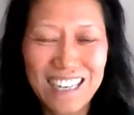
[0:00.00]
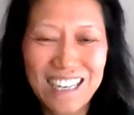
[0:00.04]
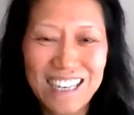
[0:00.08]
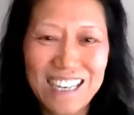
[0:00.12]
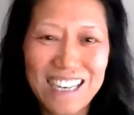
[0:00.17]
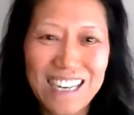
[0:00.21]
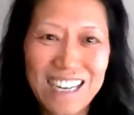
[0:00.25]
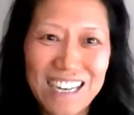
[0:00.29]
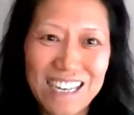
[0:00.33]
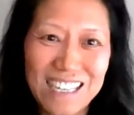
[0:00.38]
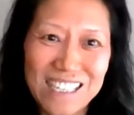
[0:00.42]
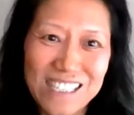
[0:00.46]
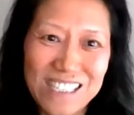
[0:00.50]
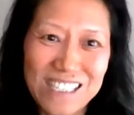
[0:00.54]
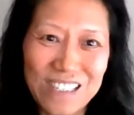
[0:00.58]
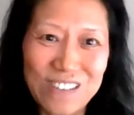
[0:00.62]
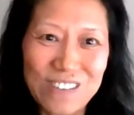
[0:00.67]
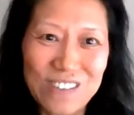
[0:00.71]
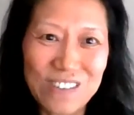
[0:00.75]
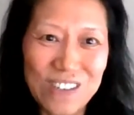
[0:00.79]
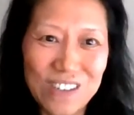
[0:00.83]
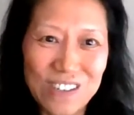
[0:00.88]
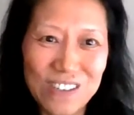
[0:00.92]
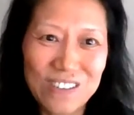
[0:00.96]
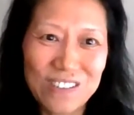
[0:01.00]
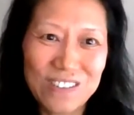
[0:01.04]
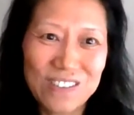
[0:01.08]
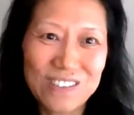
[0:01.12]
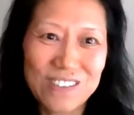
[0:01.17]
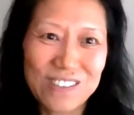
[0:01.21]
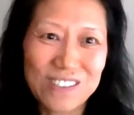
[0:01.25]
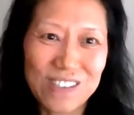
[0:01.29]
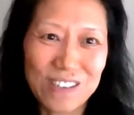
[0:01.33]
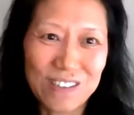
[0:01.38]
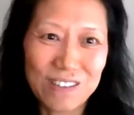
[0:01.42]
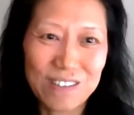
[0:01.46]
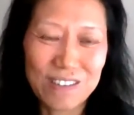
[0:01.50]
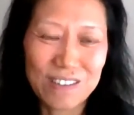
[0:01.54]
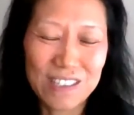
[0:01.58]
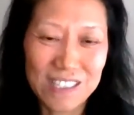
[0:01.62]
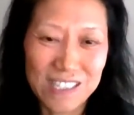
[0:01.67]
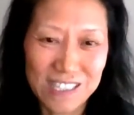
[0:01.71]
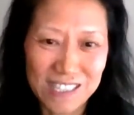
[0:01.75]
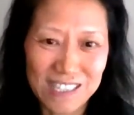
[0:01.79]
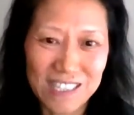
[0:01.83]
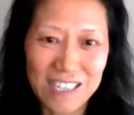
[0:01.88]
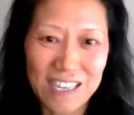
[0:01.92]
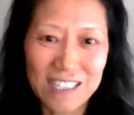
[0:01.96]
School. So
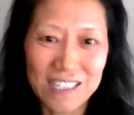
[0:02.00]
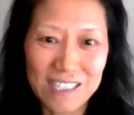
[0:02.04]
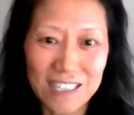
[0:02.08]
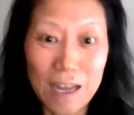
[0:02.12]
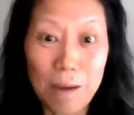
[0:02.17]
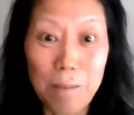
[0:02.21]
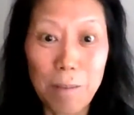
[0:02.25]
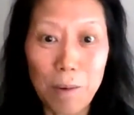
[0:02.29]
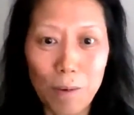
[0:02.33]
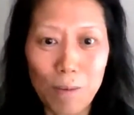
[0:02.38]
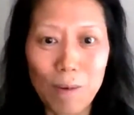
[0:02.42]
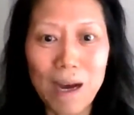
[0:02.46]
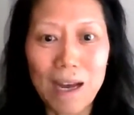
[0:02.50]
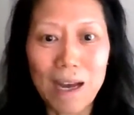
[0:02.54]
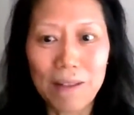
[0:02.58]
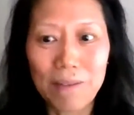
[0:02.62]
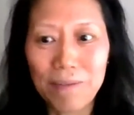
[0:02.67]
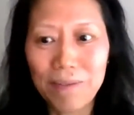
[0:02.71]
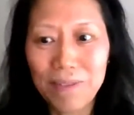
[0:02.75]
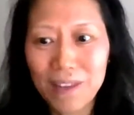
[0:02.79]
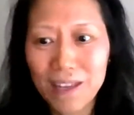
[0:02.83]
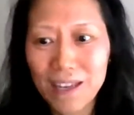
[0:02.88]
it's #1.